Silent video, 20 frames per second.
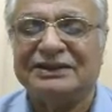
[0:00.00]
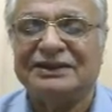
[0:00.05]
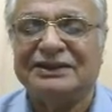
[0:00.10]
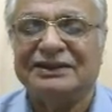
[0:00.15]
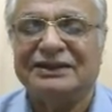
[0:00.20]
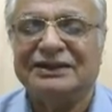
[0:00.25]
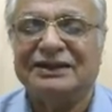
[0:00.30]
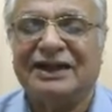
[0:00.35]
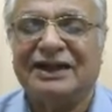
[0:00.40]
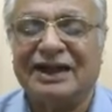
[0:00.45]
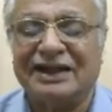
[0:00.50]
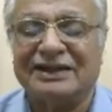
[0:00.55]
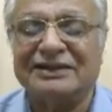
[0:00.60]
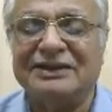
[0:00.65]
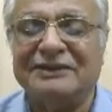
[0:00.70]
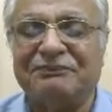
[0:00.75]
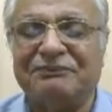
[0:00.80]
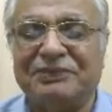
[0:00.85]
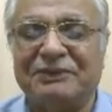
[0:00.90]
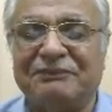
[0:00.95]
Are they
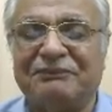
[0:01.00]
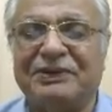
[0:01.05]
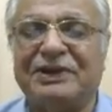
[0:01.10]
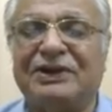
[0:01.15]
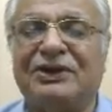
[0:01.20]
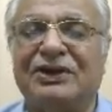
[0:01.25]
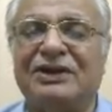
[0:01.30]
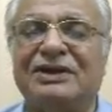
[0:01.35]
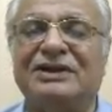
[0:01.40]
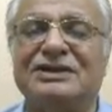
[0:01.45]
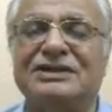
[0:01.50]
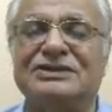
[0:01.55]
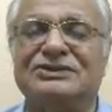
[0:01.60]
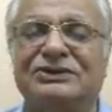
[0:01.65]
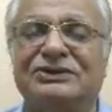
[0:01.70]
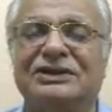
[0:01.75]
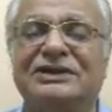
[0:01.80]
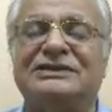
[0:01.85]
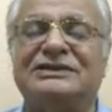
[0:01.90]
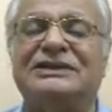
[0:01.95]
prepared? Or it is
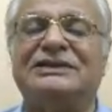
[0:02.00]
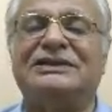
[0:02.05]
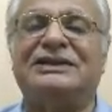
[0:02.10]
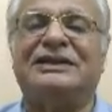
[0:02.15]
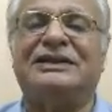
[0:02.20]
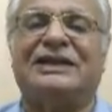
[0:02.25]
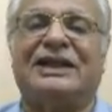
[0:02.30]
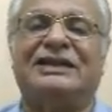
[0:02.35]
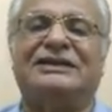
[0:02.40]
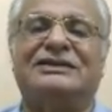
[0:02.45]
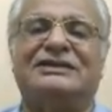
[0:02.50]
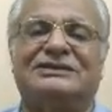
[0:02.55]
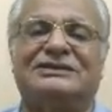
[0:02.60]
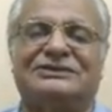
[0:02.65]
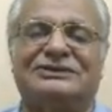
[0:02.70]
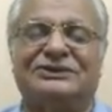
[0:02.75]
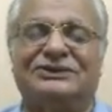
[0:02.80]
only, see, it is like this,